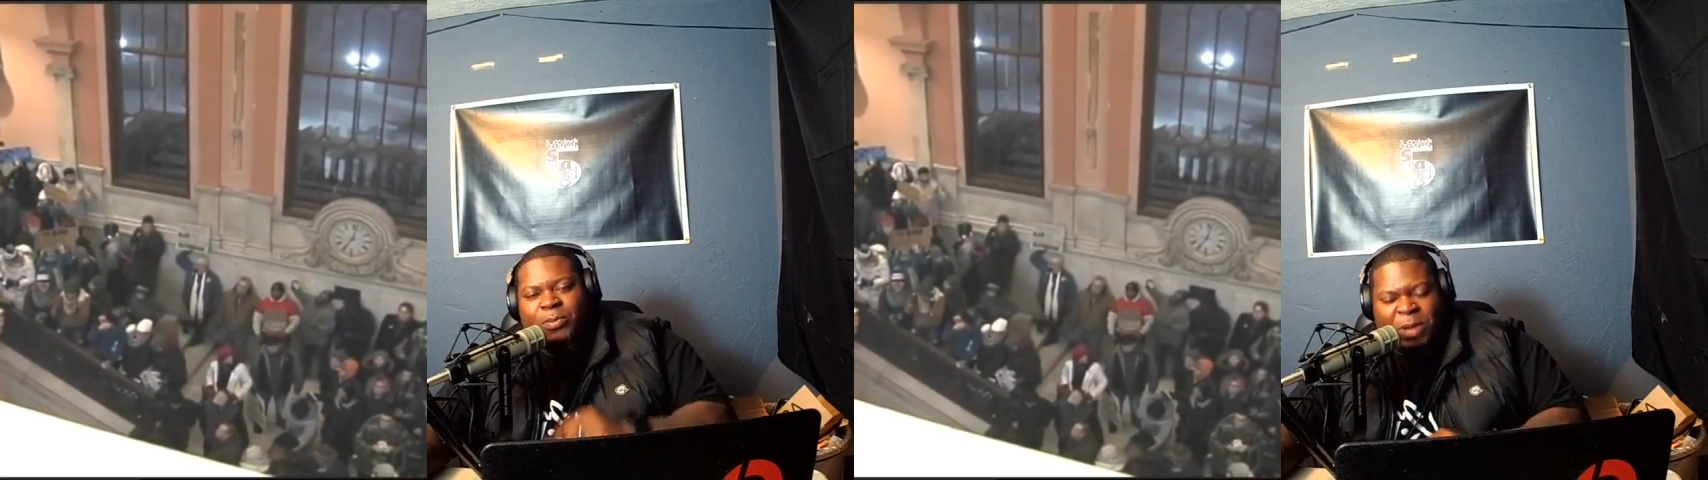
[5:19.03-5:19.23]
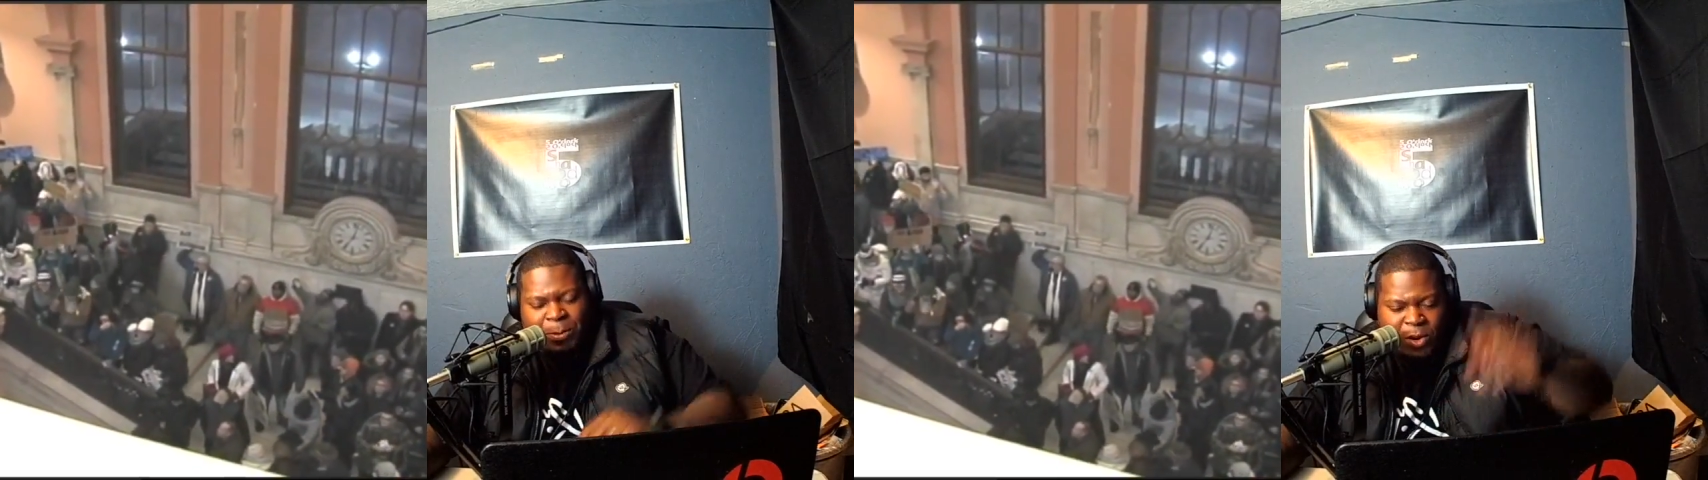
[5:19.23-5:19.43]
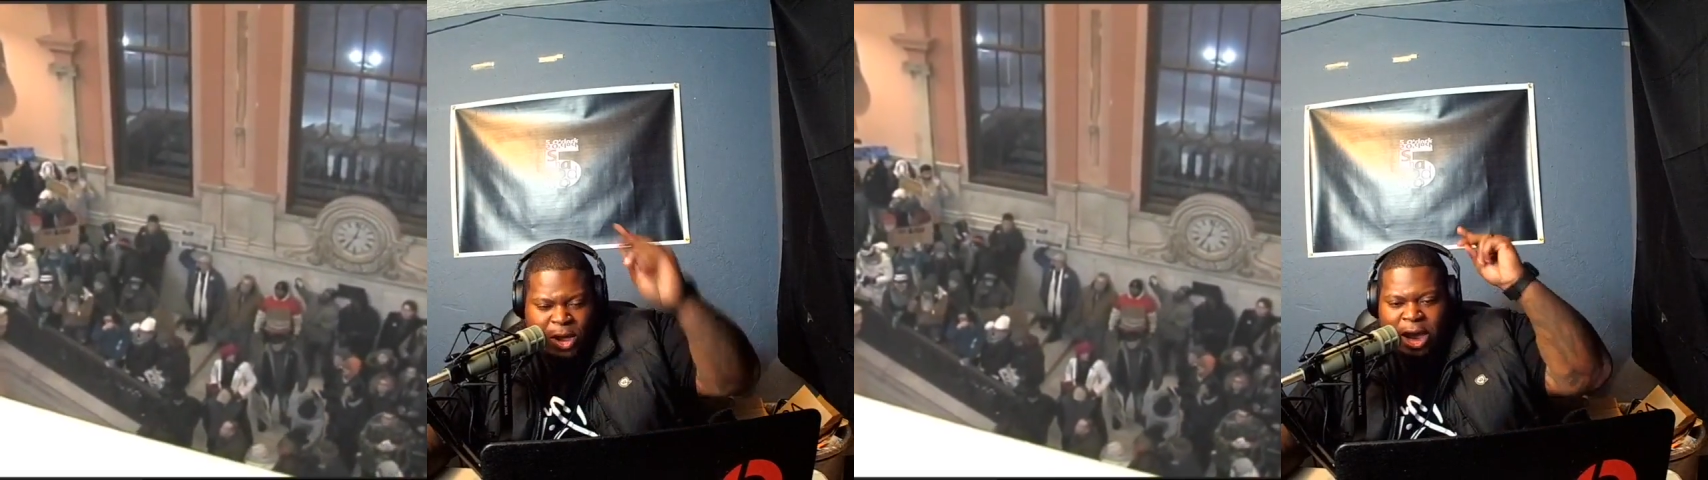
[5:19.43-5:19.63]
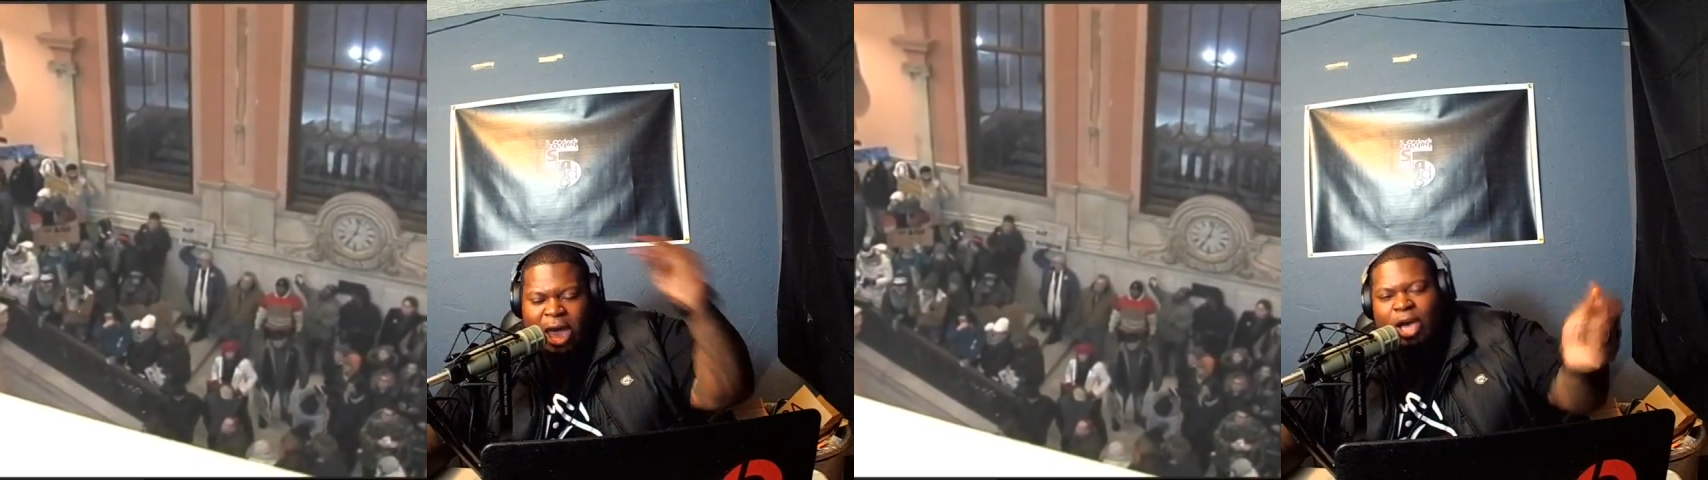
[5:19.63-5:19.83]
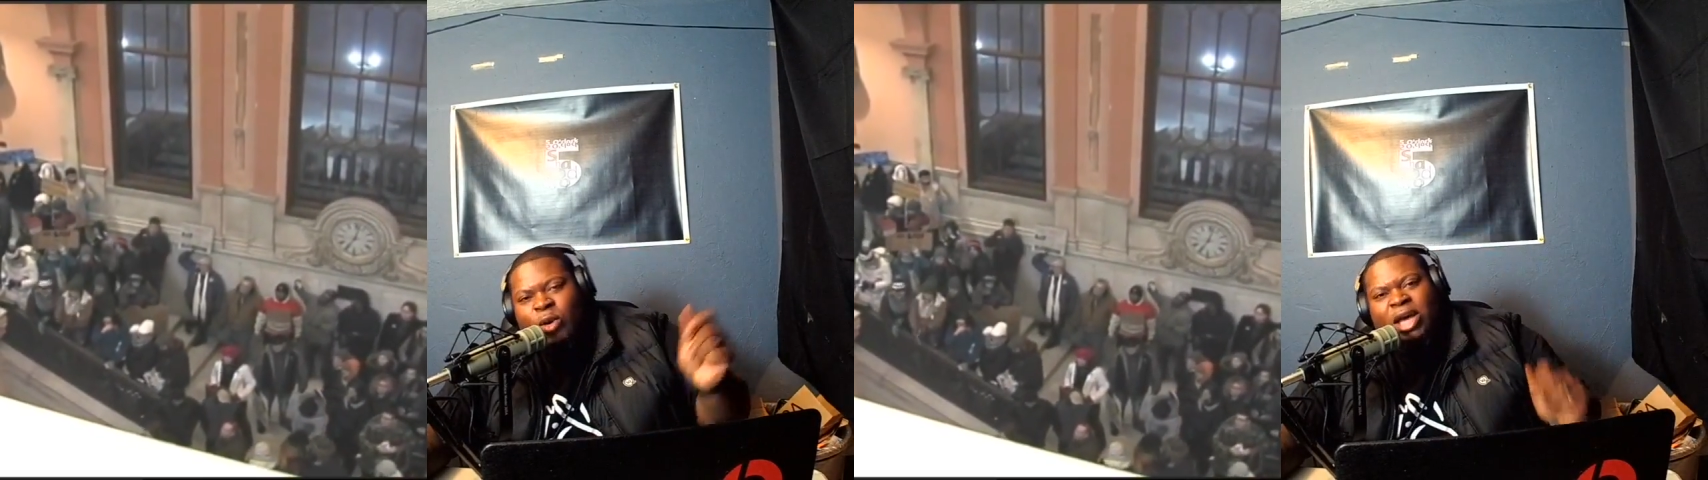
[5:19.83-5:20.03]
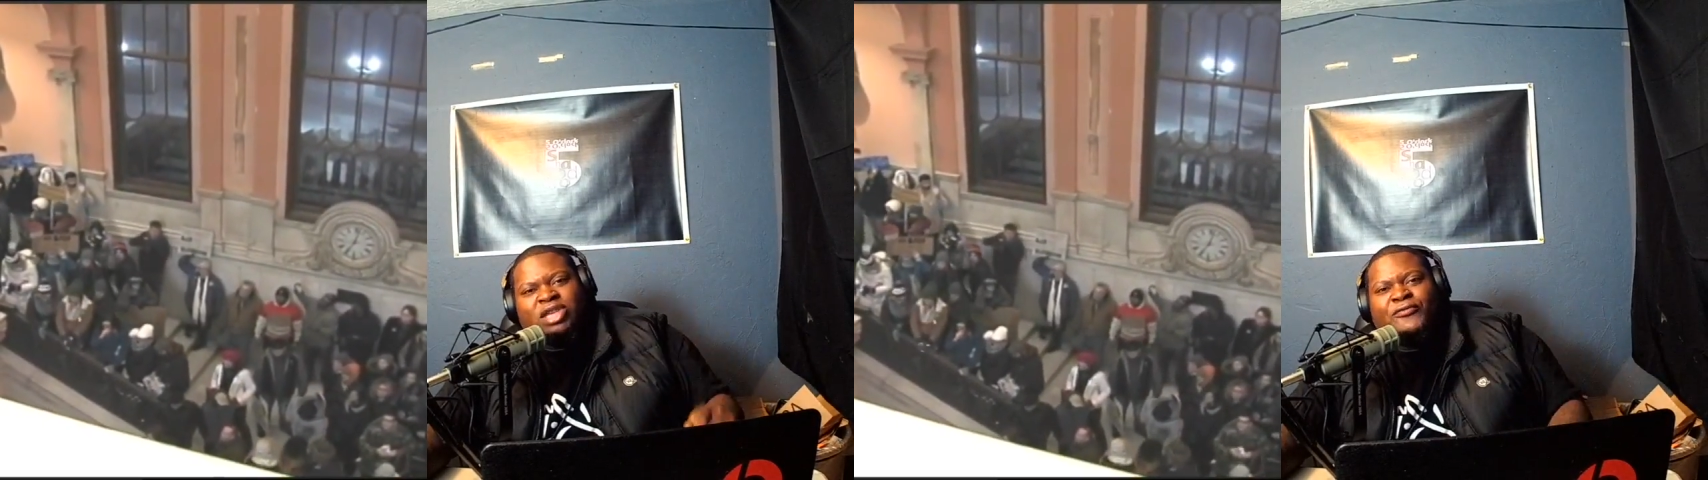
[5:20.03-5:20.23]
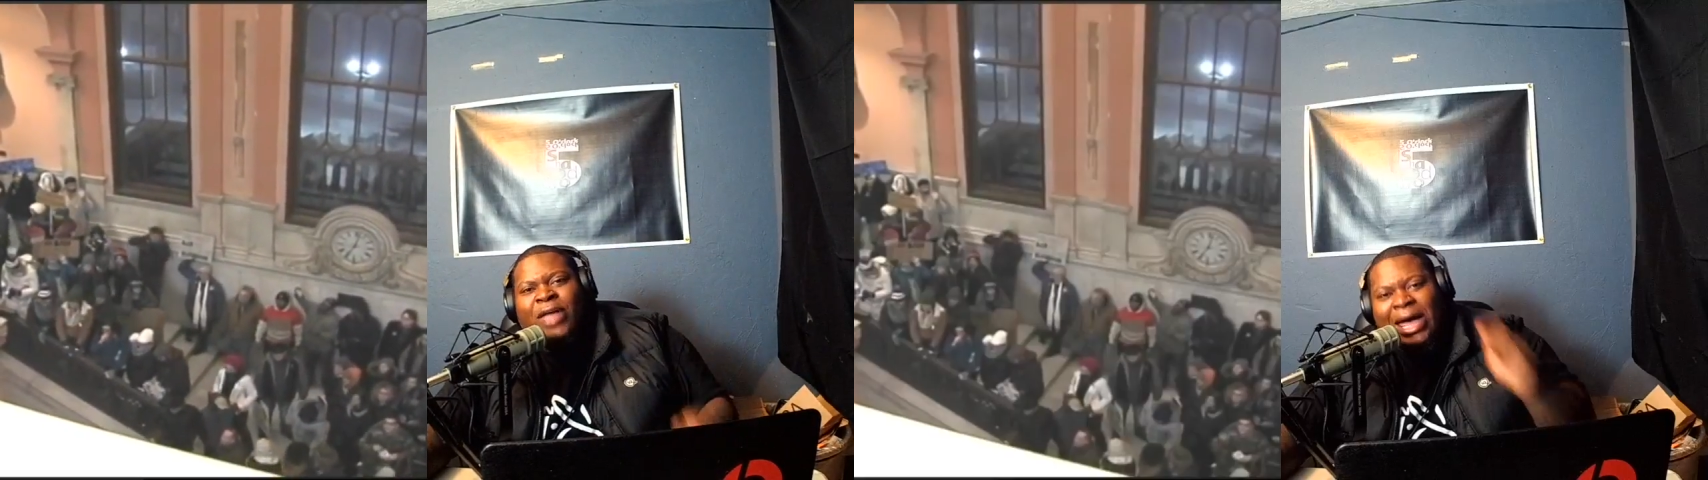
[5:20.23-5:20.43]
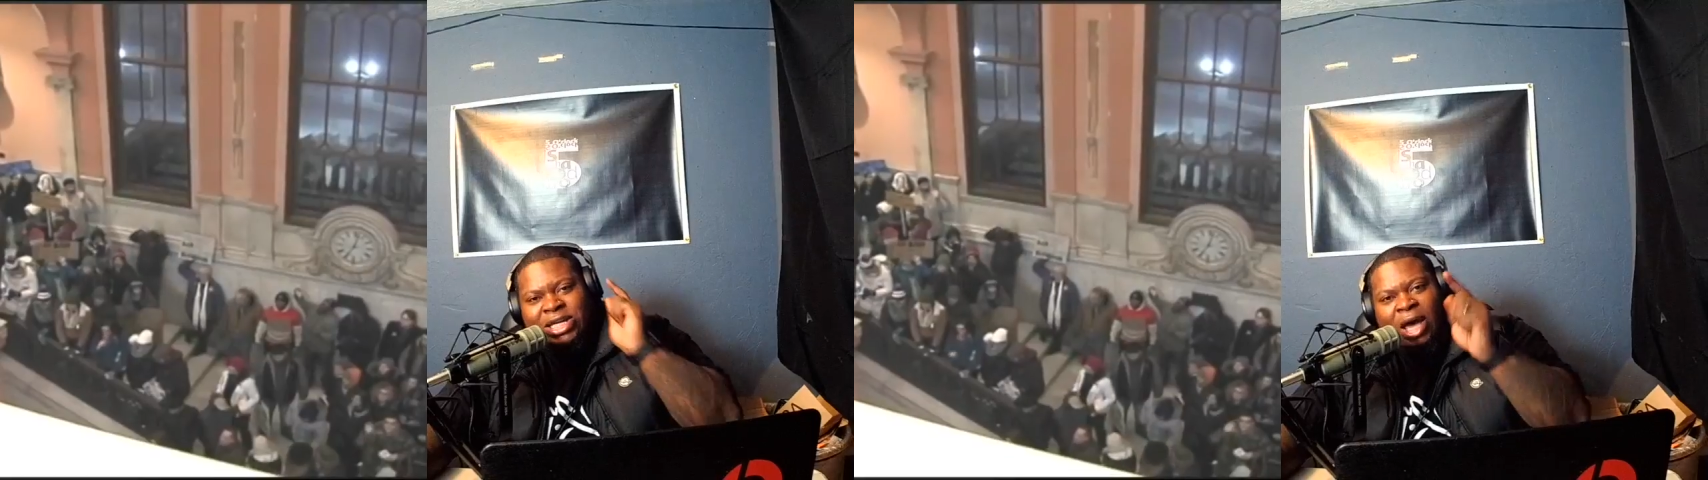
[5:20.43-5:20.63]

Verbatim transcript: people, and quick as a flash,